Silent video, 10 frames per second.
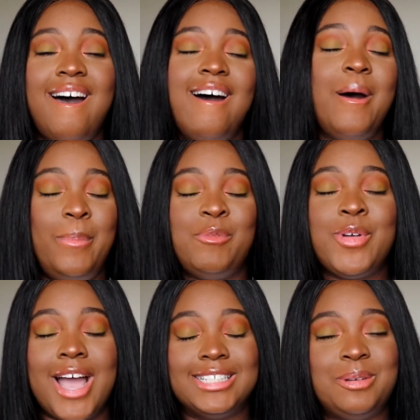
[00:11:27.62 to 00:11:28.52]
up. If
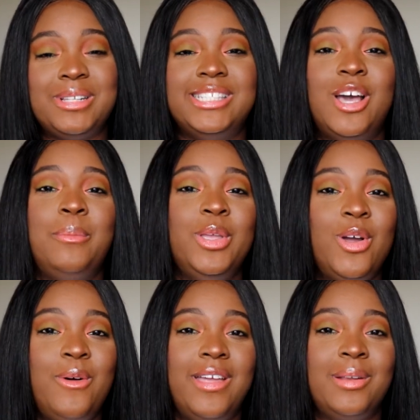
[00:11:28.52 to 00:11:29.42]
you got something to tell me,
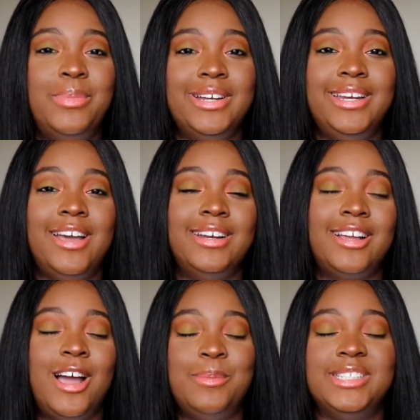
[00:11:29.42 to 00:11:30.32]
go ahead and put it down in
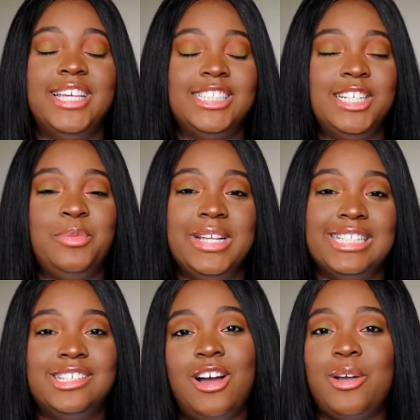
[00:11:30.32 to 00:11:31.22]
the comment section and we
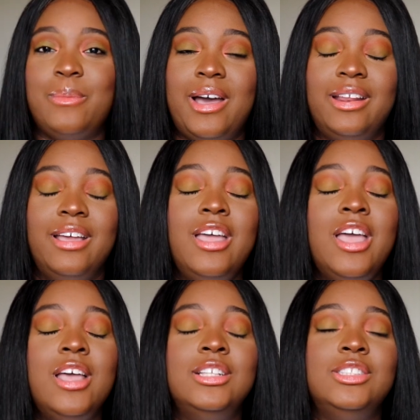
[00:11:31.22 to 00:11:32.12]
can talk about it.
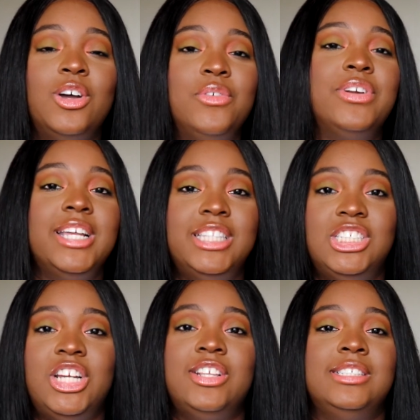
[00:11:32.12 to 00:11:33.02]
Don't forget
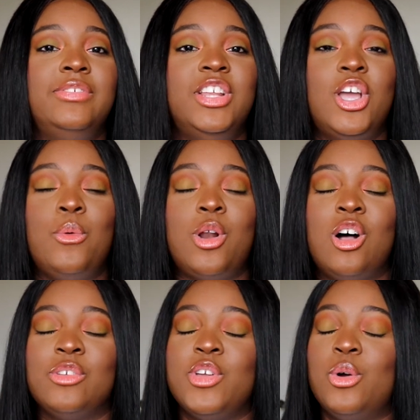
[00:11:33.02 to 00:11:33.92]
to share this video with
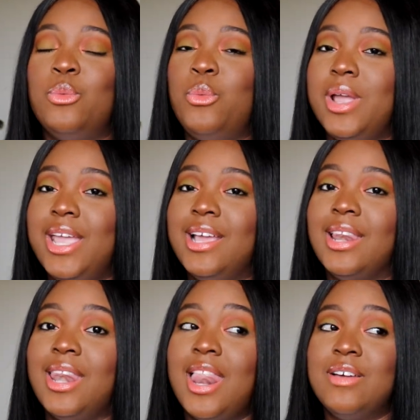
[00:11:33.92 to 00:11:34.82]
all of your wig
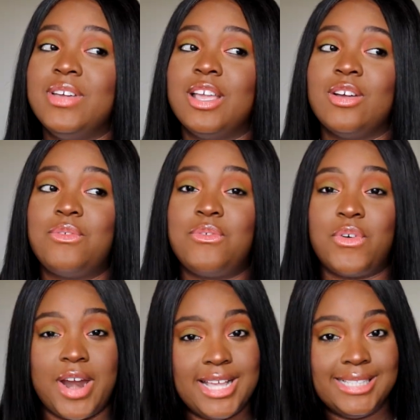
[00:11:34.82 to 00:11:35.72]
loving
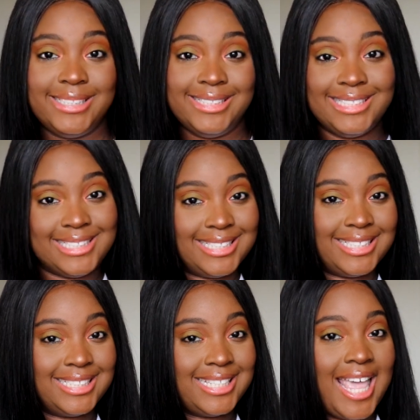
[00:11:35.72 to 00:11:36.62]

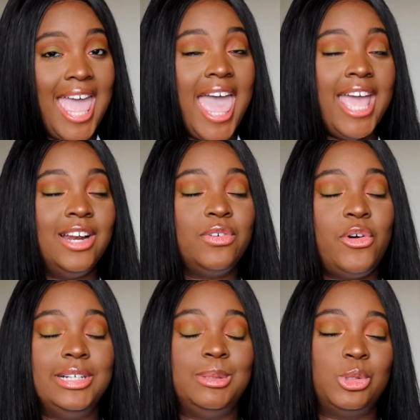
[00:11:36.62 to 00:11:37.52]
friends. And of
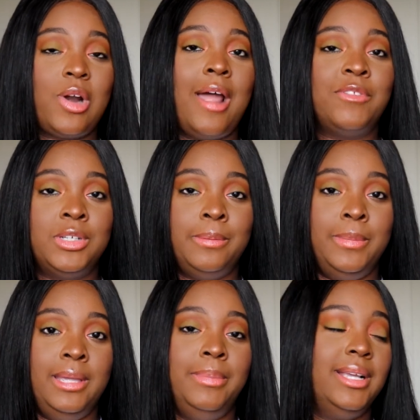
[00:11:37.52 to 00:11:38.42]
course, subscribe to
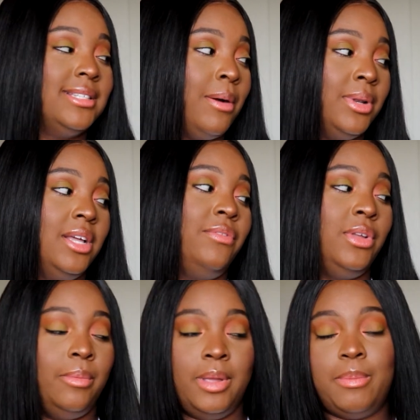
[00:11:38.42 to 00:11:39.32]
me because I would love
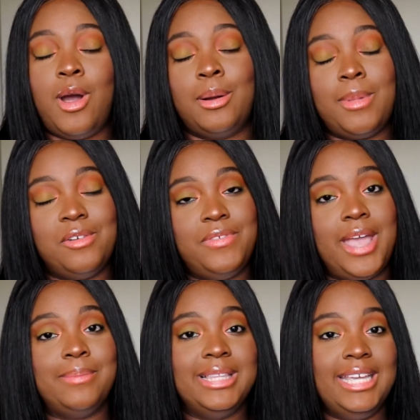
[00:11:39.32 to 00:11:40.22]
for you to be a part of my
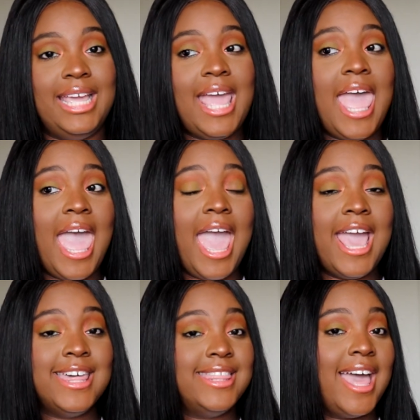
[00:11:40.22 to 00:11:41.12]
family.
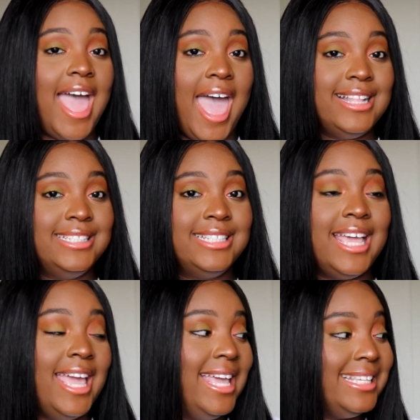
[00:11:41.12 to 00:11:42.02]
And that
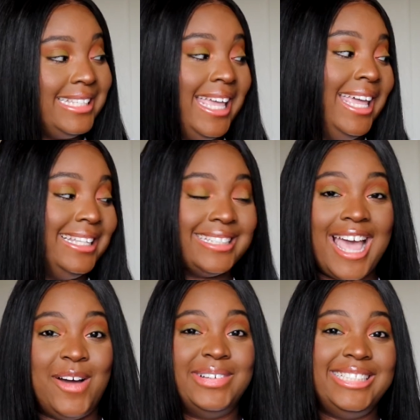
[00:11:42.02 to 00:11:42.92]
is it.
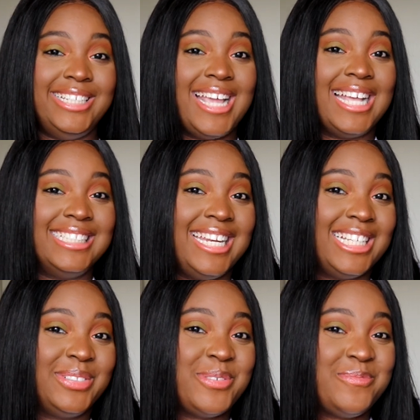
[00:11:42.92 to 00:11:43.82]
I will see you guys in the
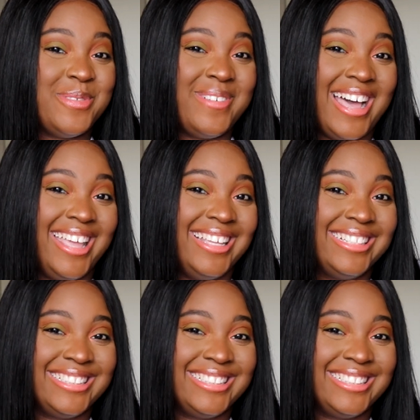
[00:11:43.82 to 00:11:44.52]
next one. Bye.